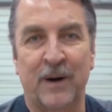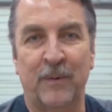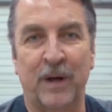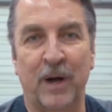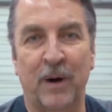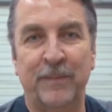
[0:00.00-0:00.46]

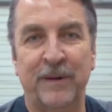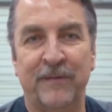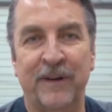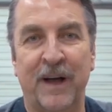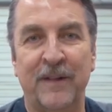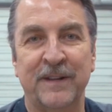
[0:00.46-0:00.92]
We hope you
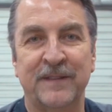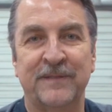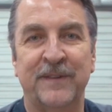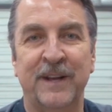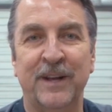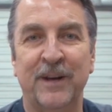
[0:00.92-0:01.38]
found this
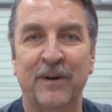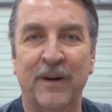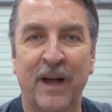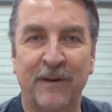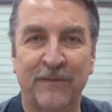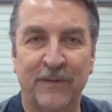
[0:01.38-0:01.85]
video
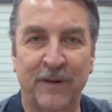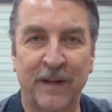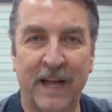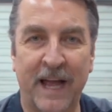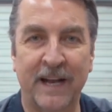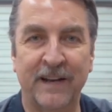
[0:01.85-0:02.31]

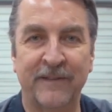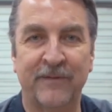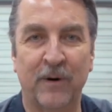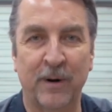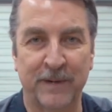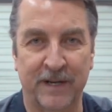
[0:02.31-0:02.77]
helpful and
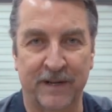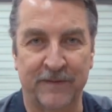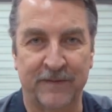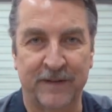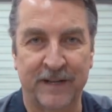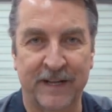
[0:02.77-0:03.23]

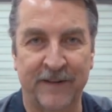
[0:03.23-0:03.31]
informative.